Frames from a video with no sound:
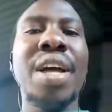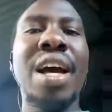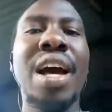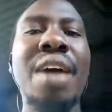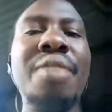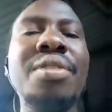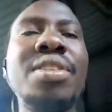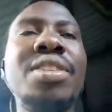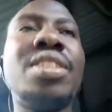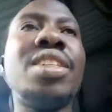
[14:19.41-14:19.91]

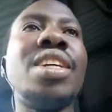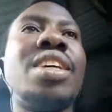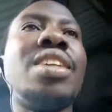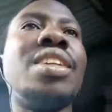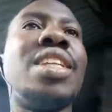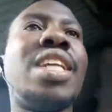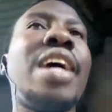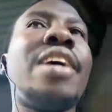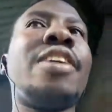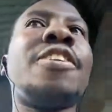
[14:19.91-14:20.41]
Having
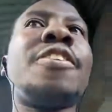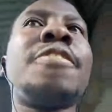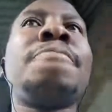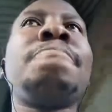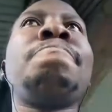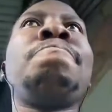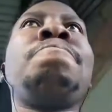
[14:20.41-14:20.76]
said that,